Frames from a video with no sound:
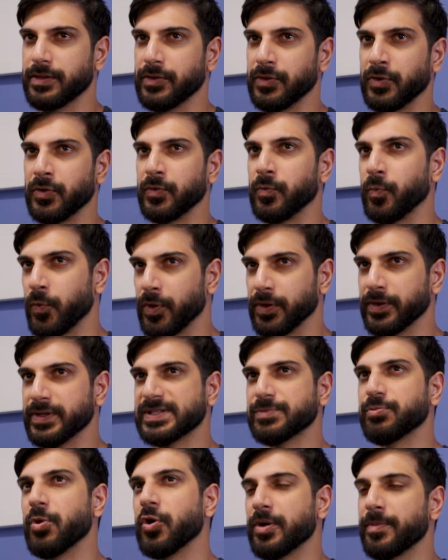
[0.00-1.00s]
you know, really
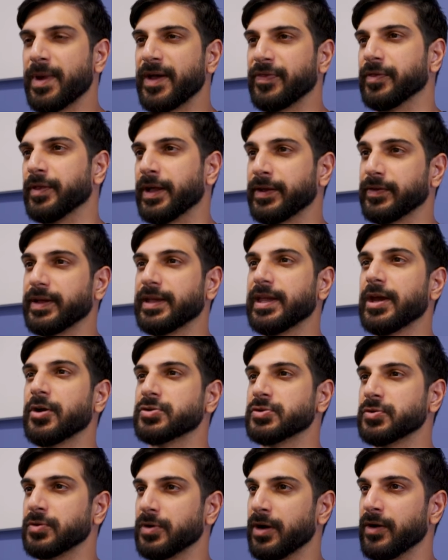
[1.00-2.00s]
spoke about like the
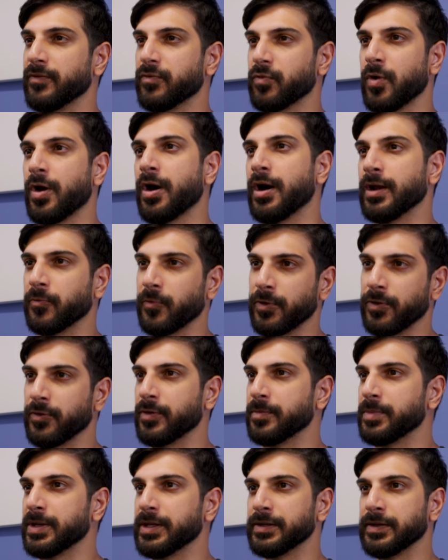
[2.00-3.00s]
character of Ron,
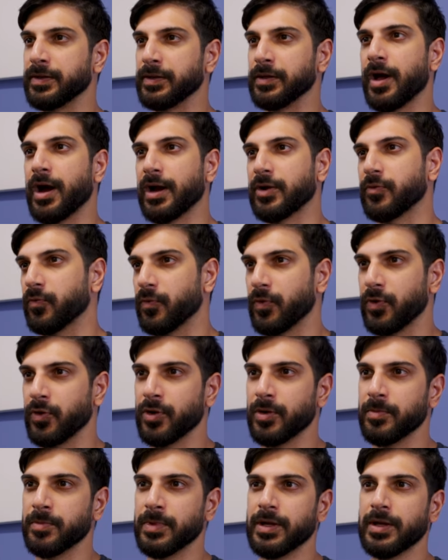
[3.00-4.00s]
whether it be in the locker
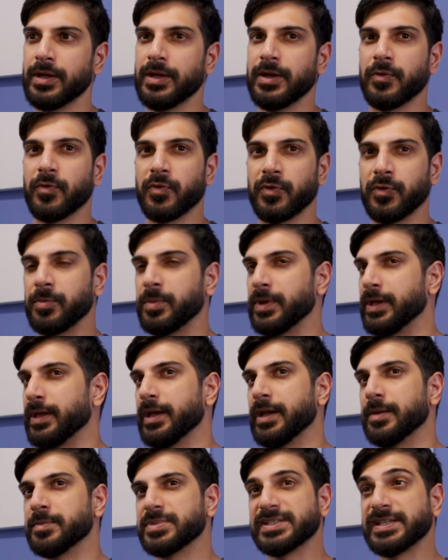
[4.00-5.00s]
room, whether it
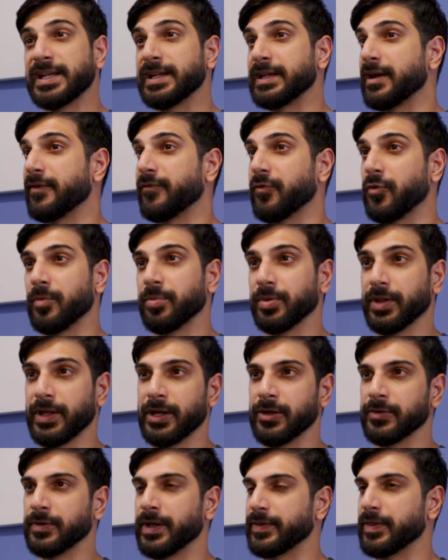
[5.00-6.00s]
be him standing up for a
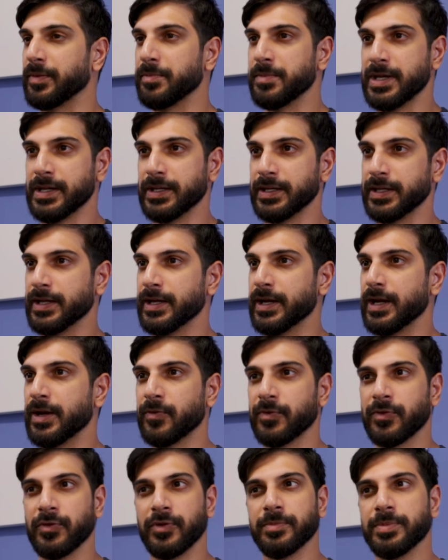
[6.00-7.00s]
player, like the
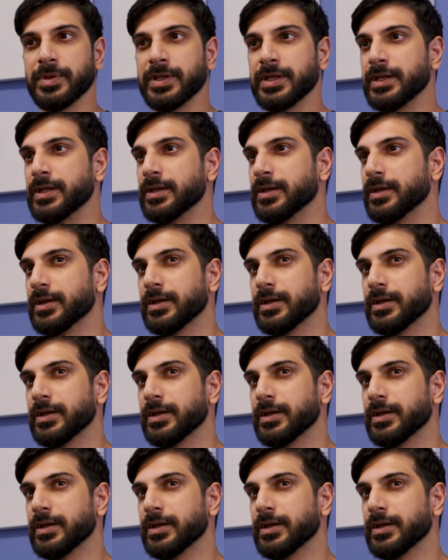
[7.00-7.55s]
media, whether it be.